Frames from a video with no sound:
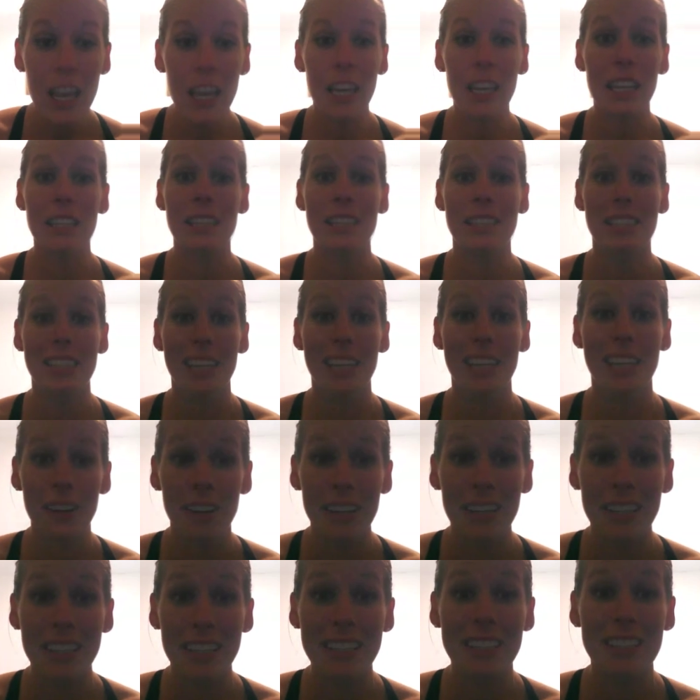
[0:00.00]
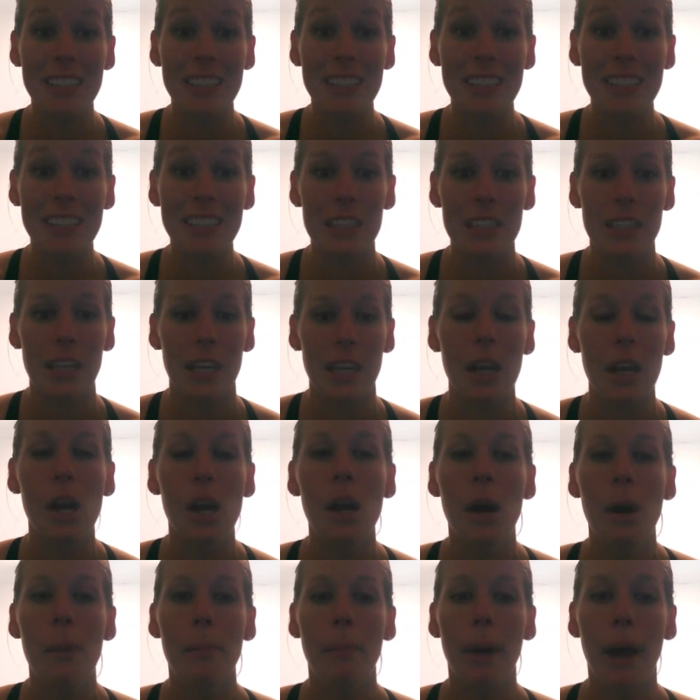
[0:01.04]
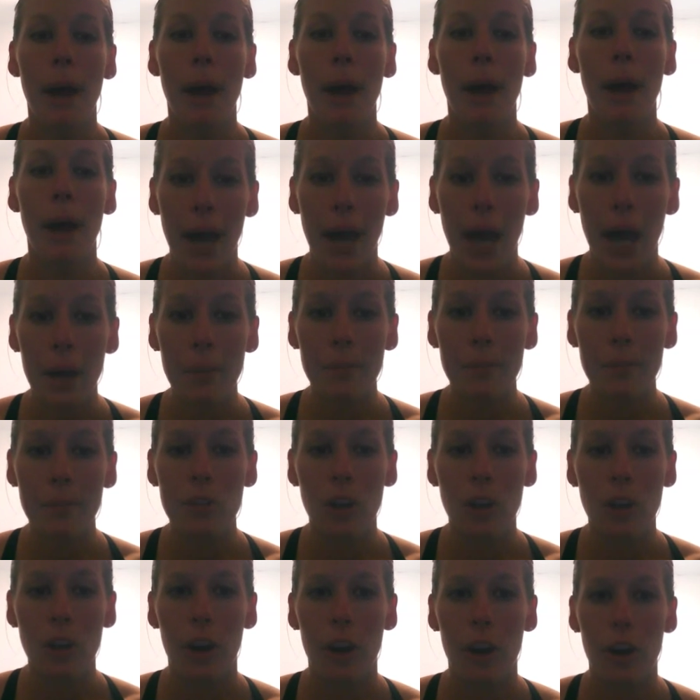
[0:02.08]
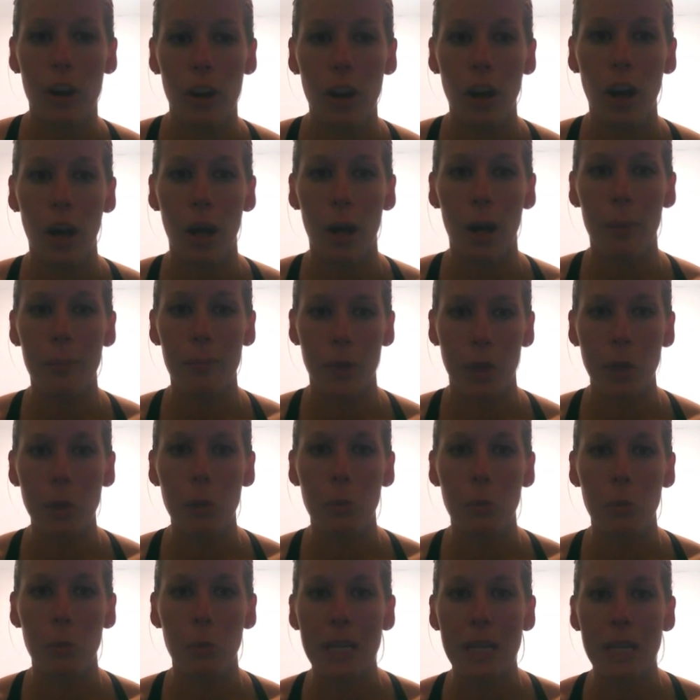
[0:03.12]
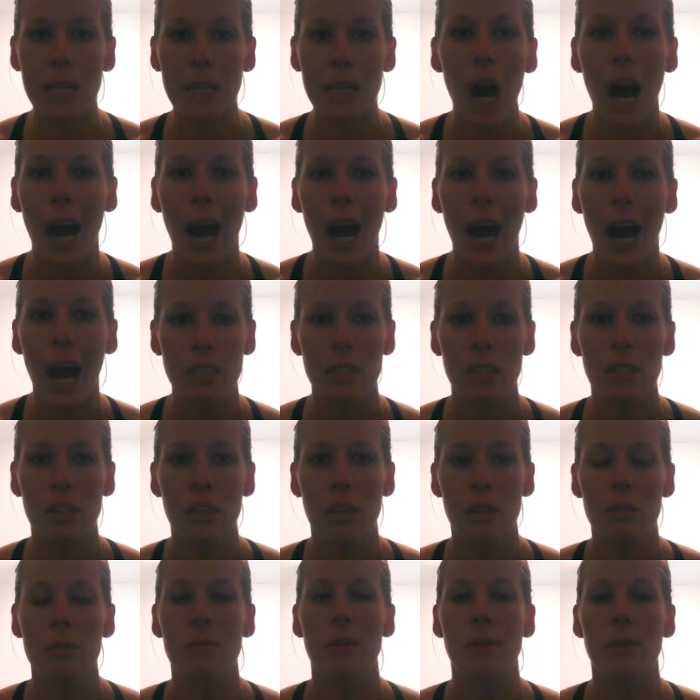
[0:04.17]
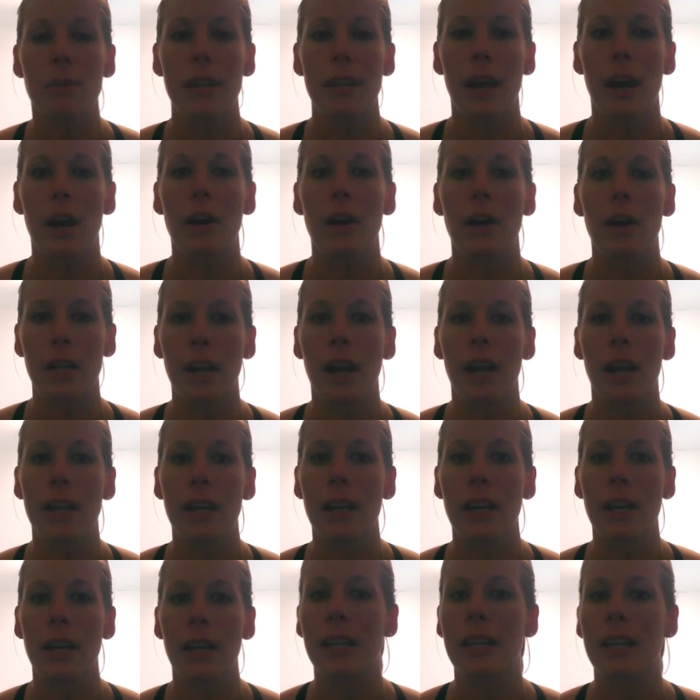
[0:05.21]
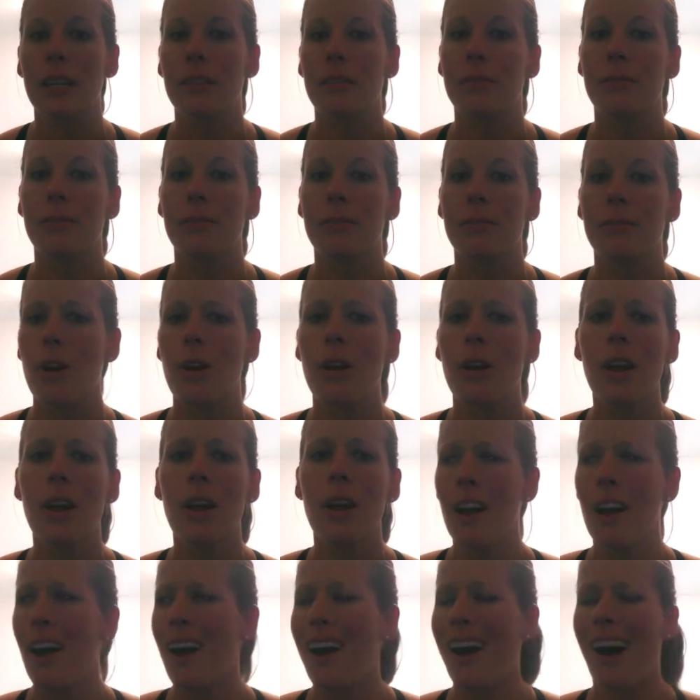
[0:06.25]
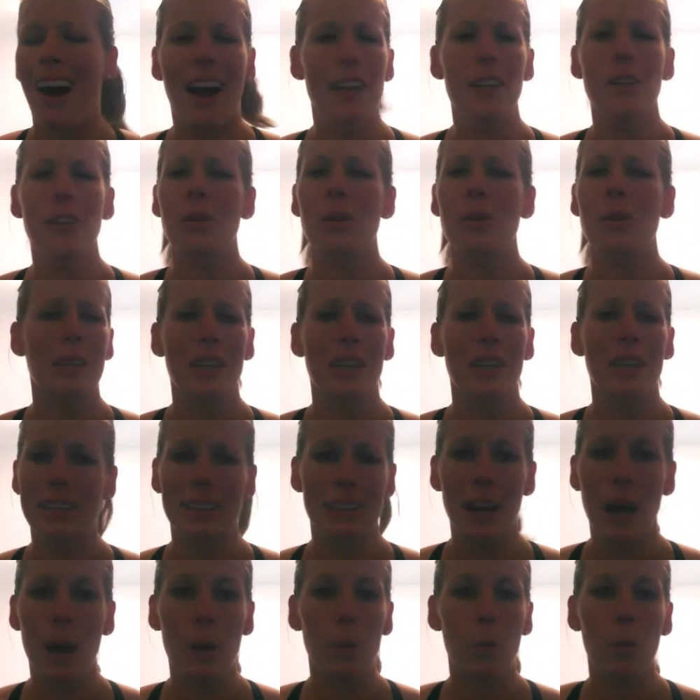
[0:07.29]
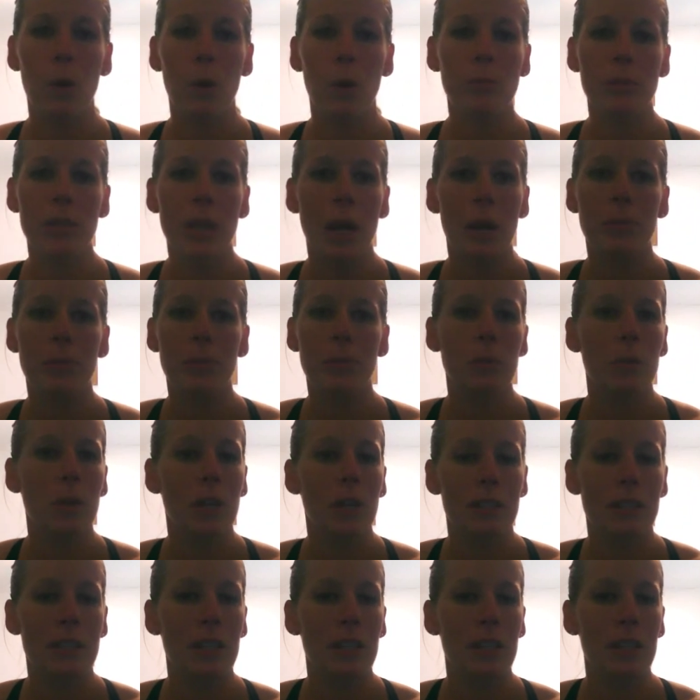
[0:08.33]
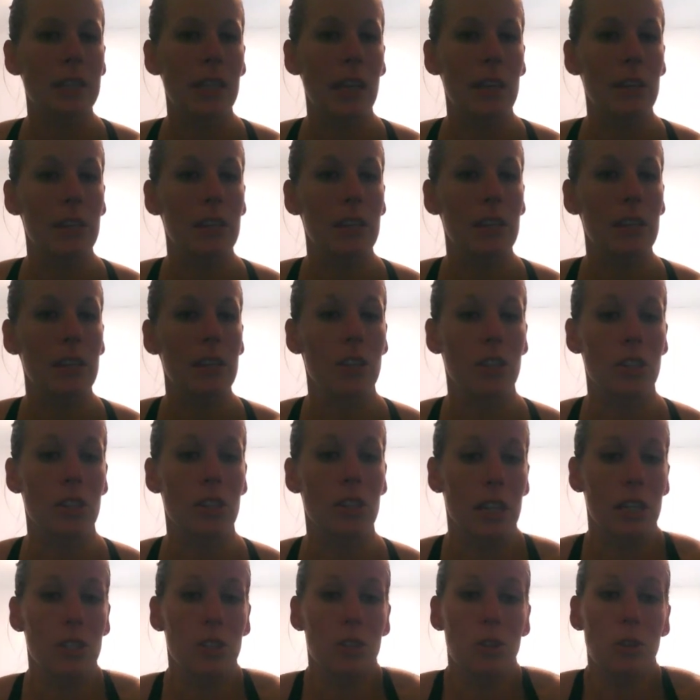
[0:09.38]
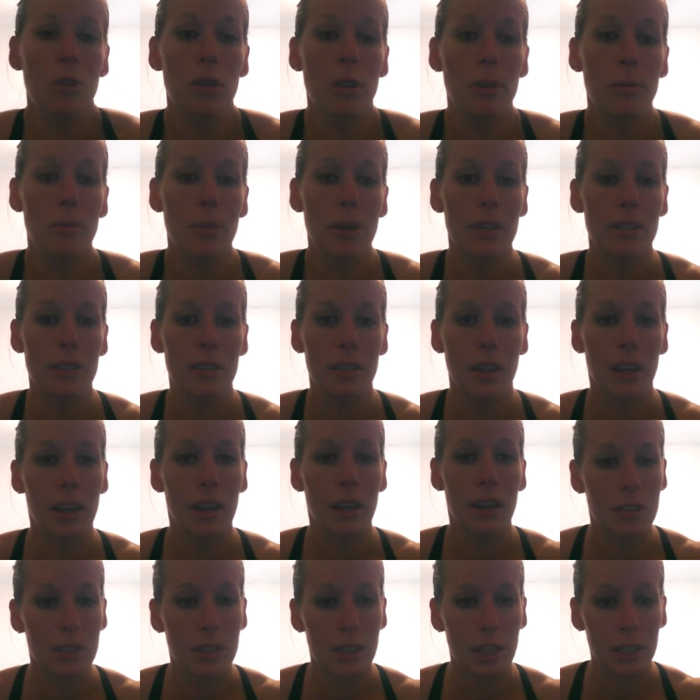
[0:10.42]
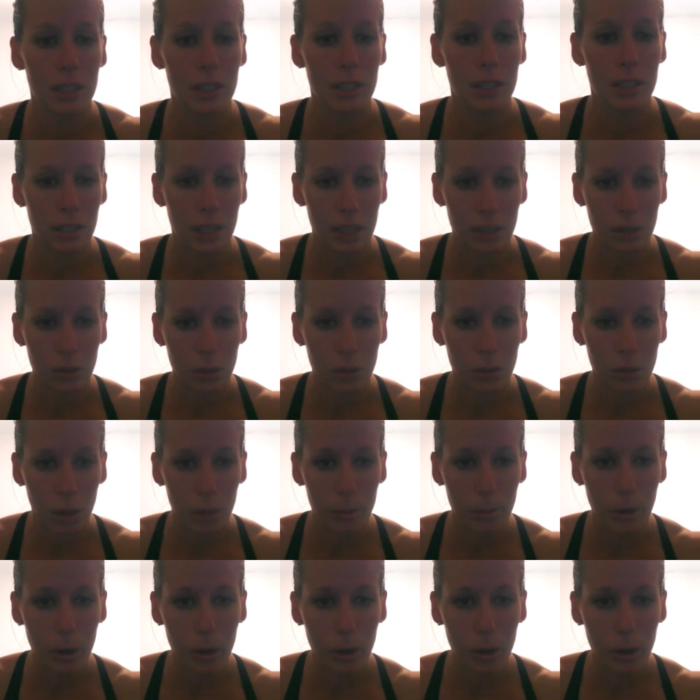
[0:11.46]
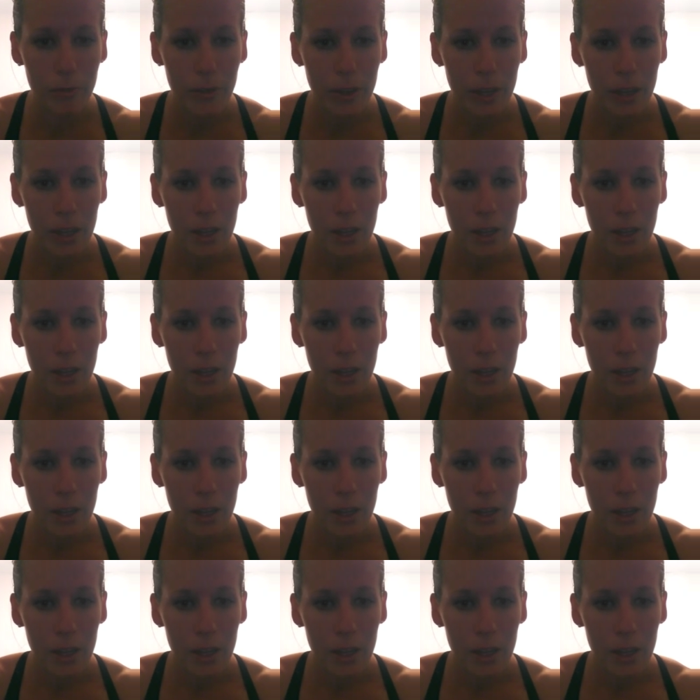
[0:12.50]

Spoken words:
It seriously is. Like, my abs are like really hot right now. Like, I can feel, I don't get that warmed up doing sun salutations. I do them because I understand that's like normal.